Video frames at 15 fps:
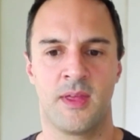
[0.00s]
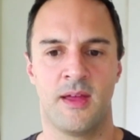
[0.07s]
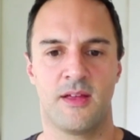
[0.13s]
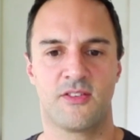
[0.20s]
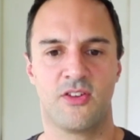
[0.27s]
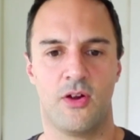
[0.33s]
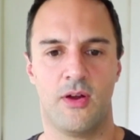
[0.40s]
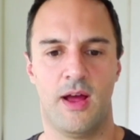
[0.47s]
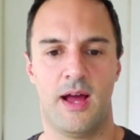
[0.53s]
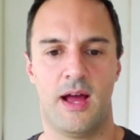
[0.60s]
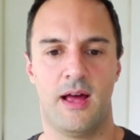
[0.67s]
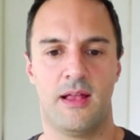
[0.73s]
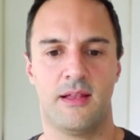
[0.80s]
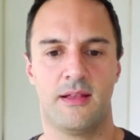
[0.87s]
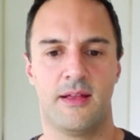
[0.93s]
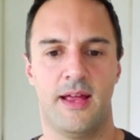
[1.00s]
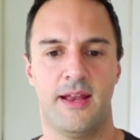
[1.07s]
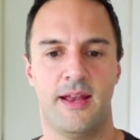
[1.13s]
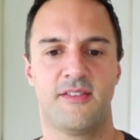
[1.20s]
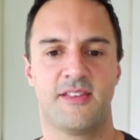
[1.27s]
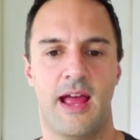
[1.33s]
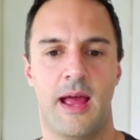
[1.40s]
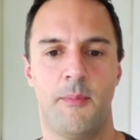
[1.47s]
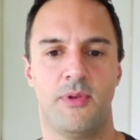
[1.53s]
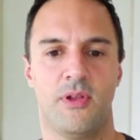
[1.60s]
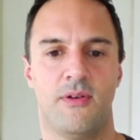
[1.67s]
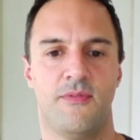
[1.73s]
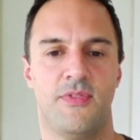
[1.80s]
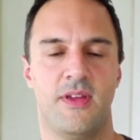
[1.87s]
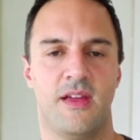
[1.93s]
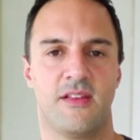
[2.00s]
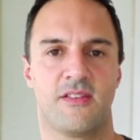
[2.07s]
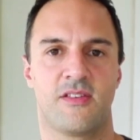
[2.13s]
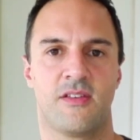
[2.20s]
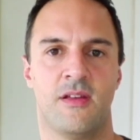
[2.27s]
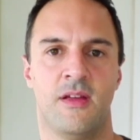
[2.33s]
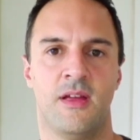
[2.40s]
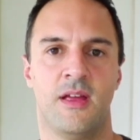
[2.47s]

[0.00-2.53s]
So an example of this.